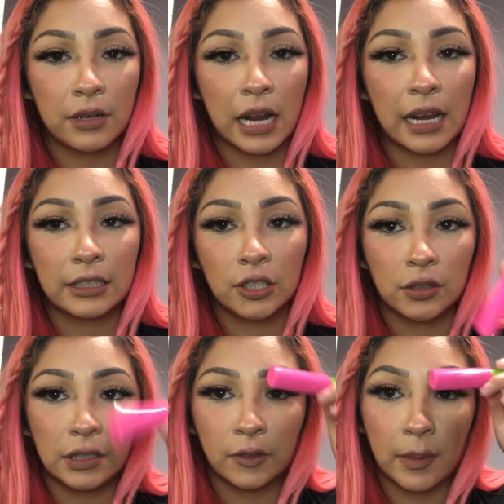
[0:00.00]
I like to use
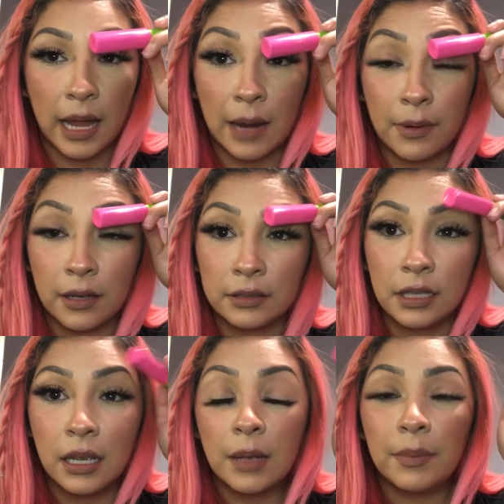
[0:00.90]
this for my eyebrows
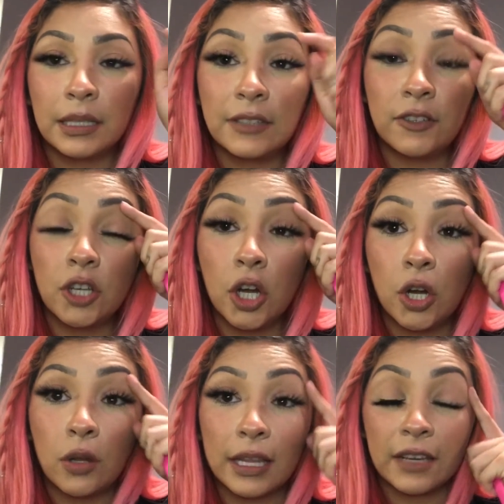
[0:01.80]
because if you
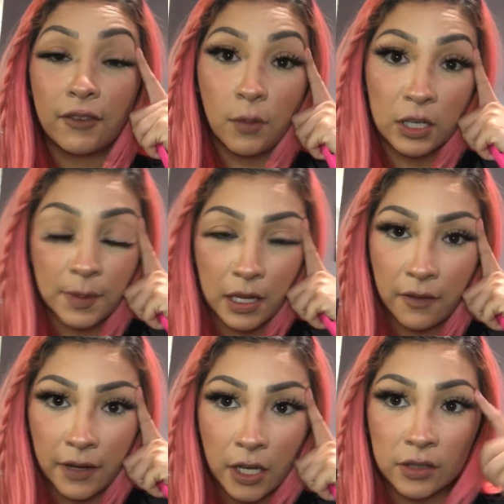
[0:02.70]
know, like if you watch my other
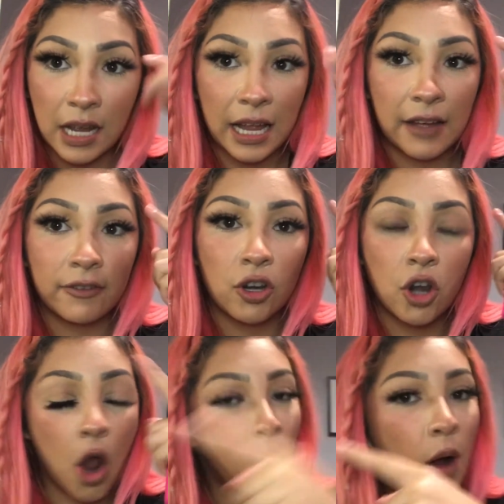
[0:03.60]
videos, I have
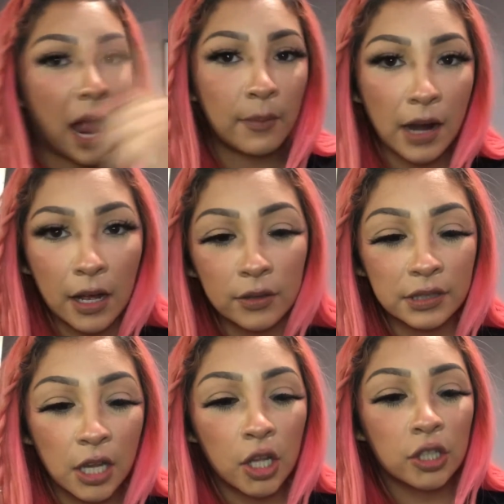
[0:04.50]
no eyebrows.
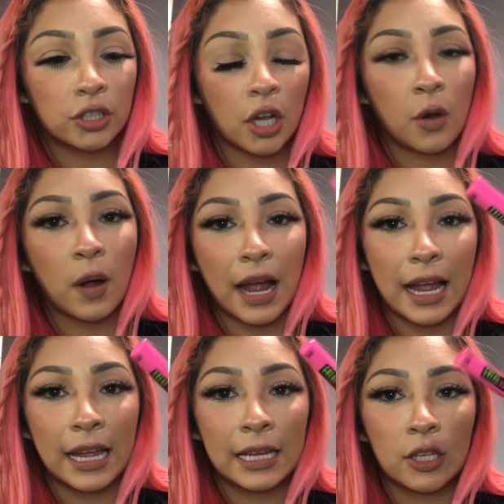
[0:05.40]
So
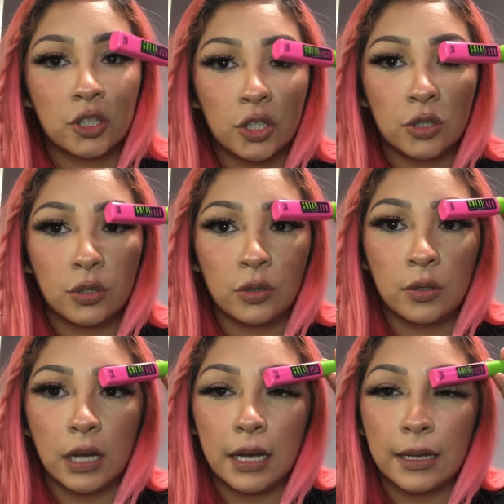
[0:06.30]
I
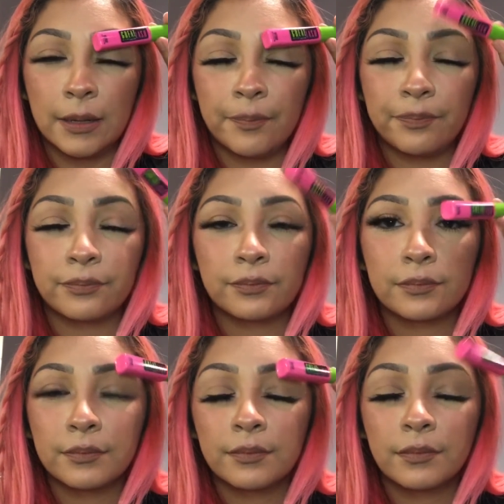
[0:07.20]
do um,
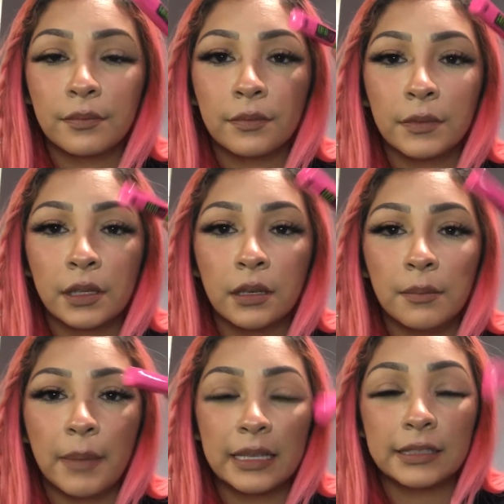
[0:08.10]

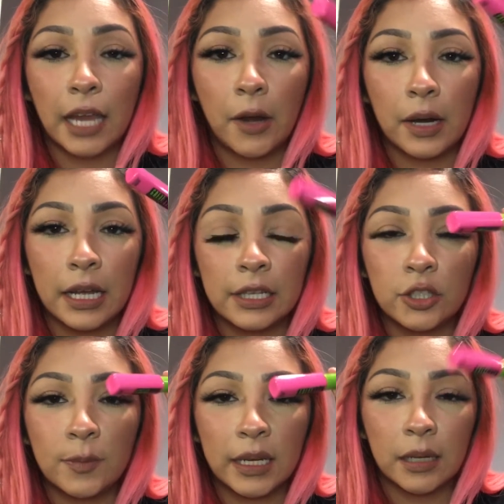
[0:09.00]
mascara
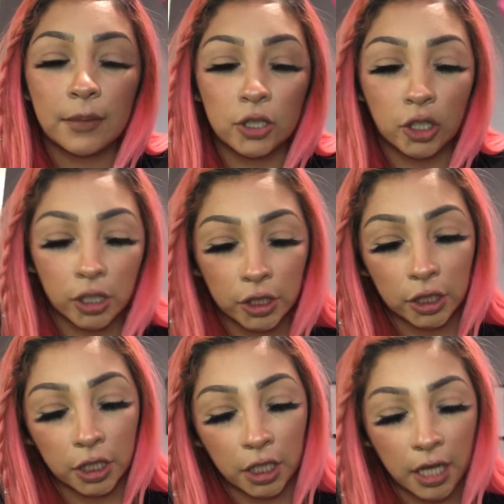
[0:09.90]
to make them
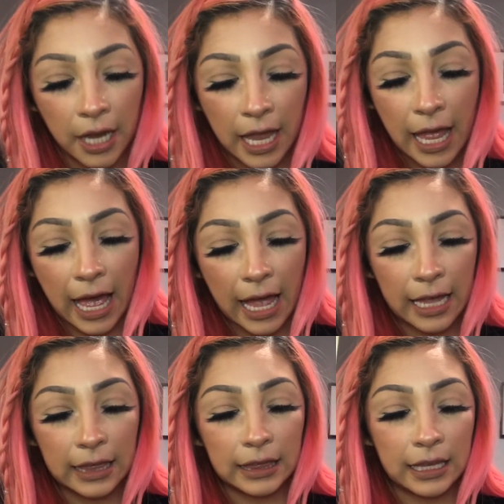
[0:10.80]
darker.
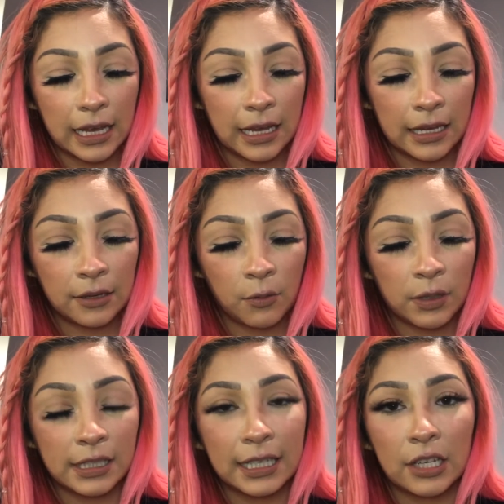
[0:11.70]
And then
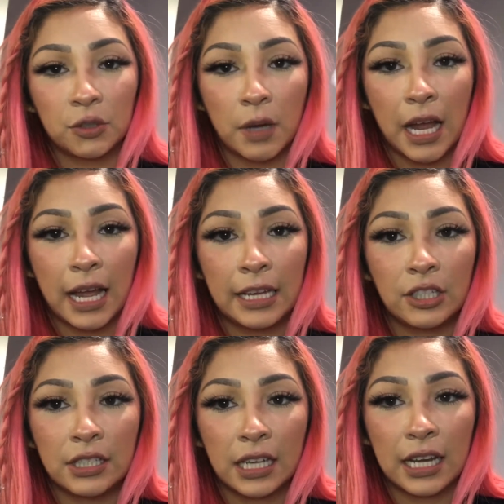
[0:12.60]
once they get dry,
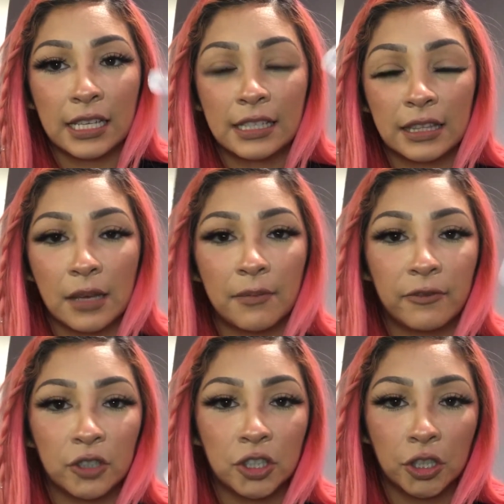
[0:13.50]
just to kind of set them
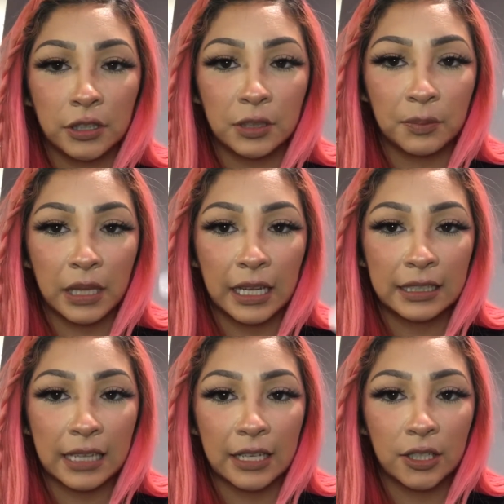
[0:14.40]
for sure into
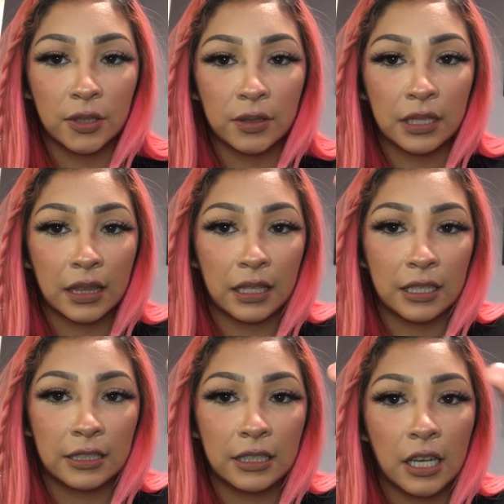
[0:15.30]
place, I use
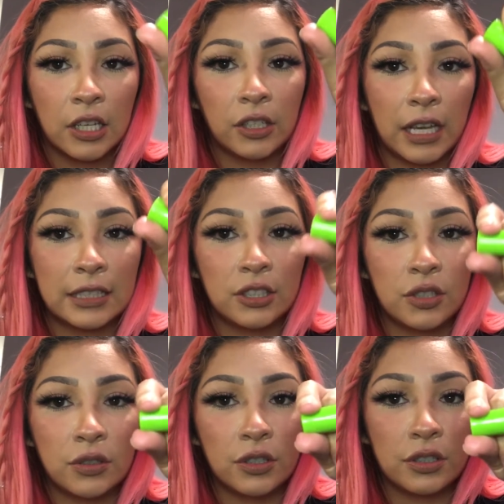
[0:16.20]
this. You guys
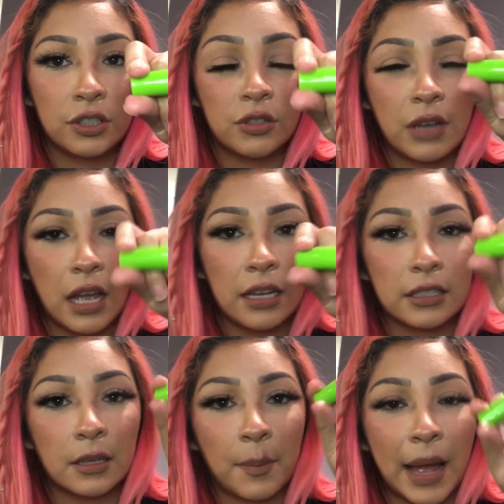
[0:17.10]
do, you do
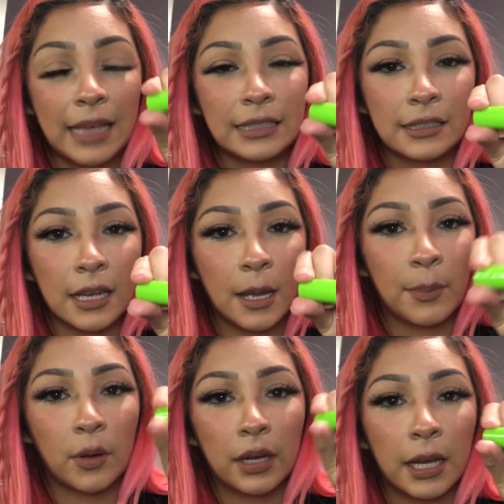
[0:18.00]
not pass this up,
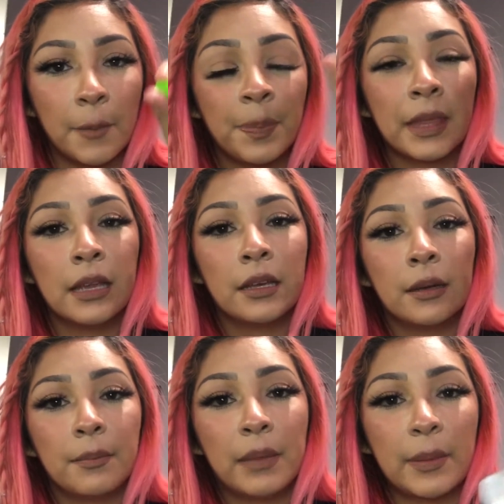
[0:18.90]
okay?
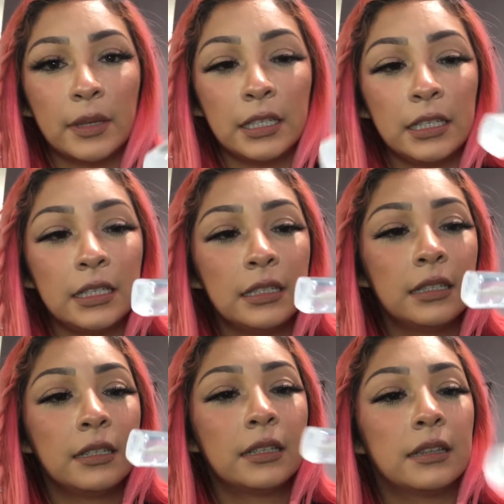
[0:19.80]

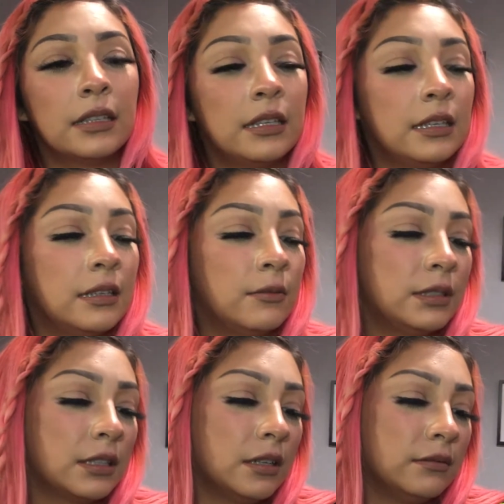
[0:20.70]
Maybelline, the,
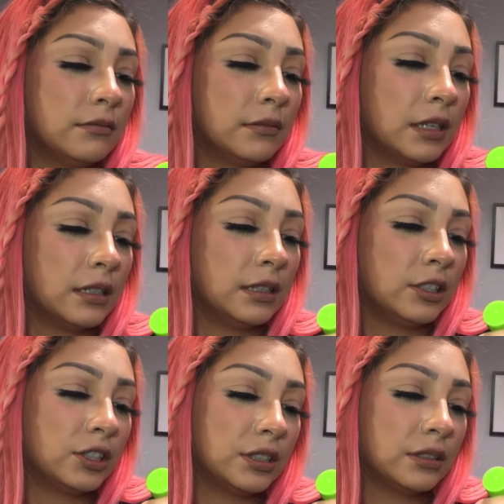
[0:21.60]
what's called? I think
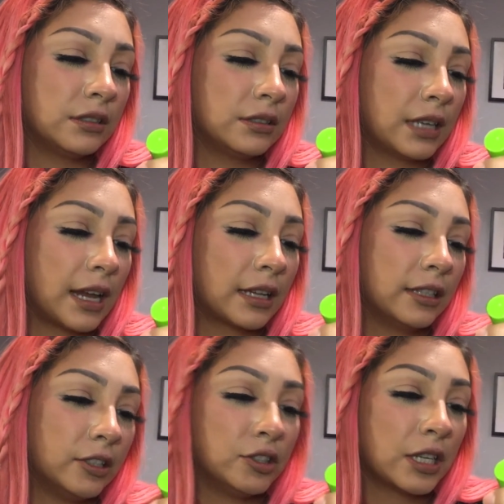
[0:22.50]
it's just, yeah,
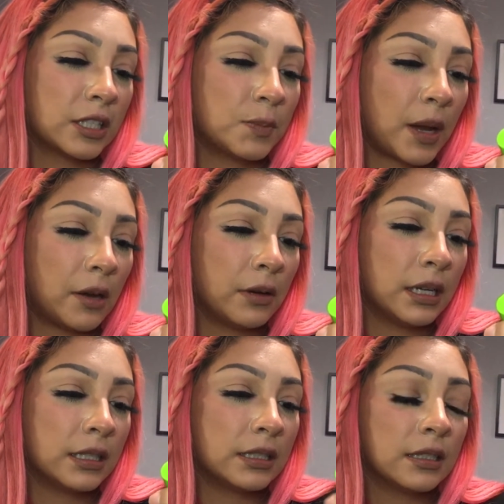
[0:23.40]
clear,
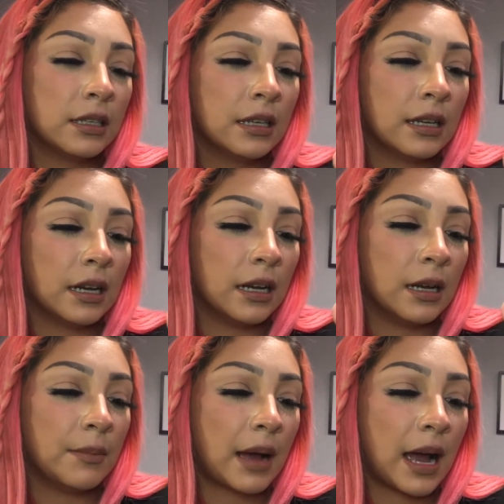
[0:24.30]
transparent.
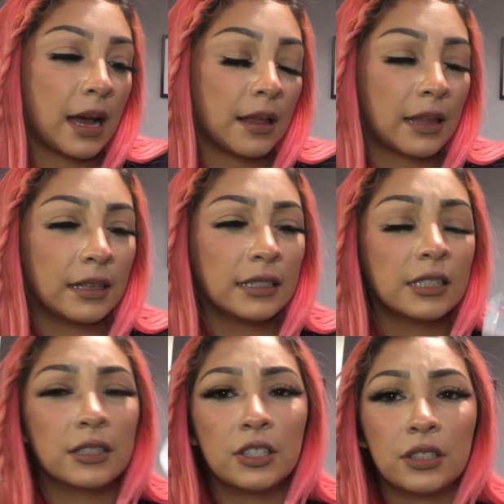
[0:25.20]
Um, I, I think this
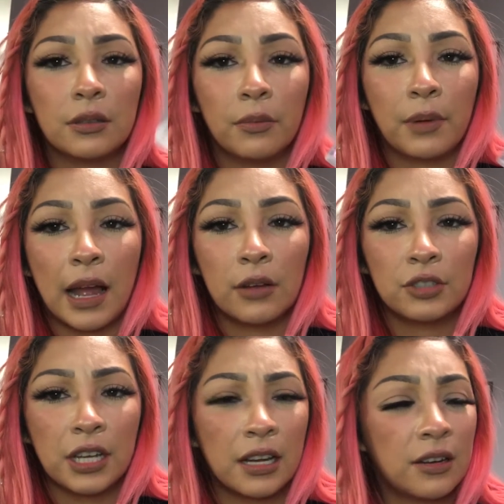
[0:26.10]
is just the brow
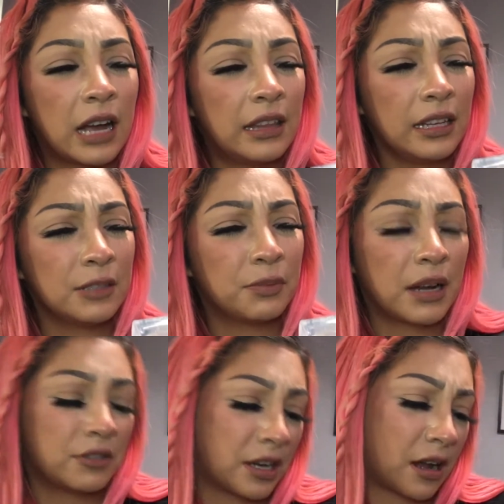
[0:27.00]
gel. I think it's
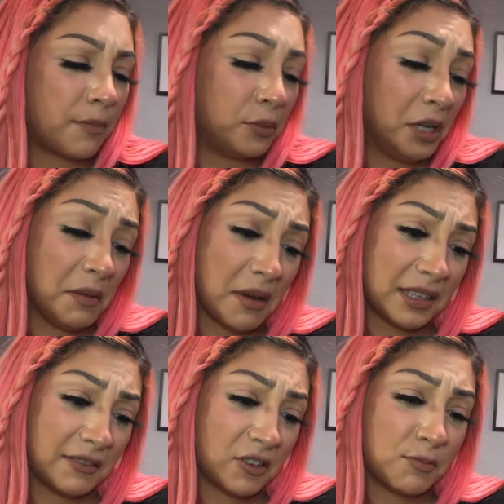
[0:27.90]
brow gel. I'm pretty
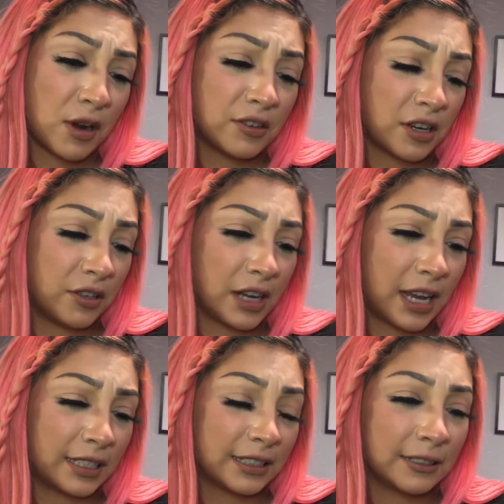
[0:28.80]
positive it's brow gel, you
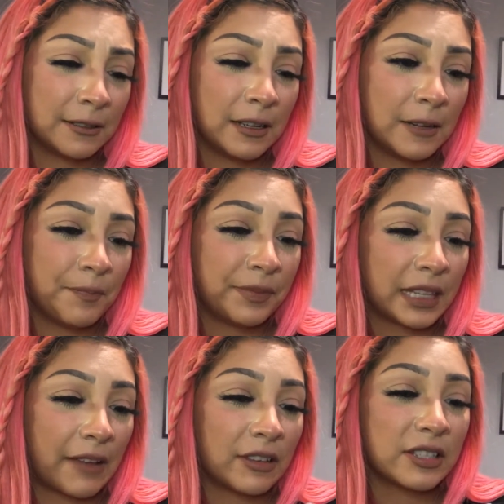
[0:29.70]
guys.
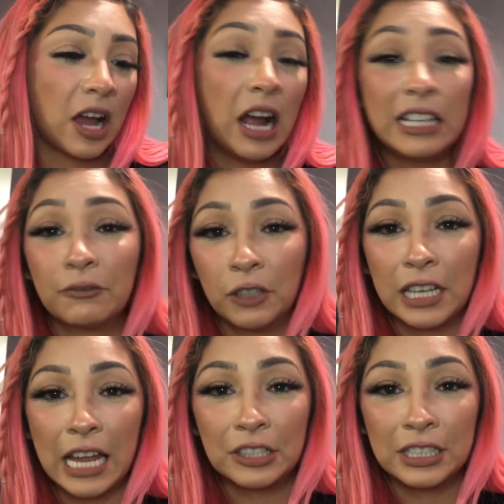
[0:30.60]
If it's not, it's for your
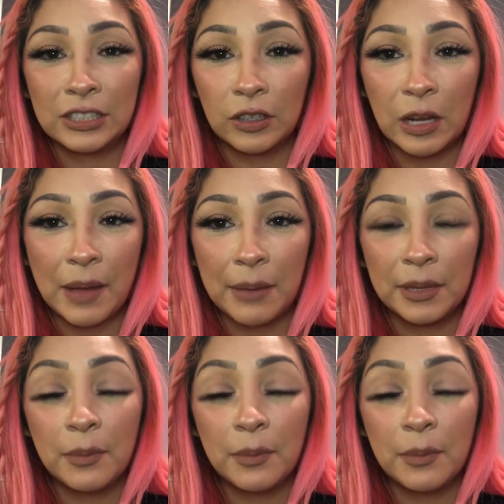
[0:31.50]
lashes, don't come at me.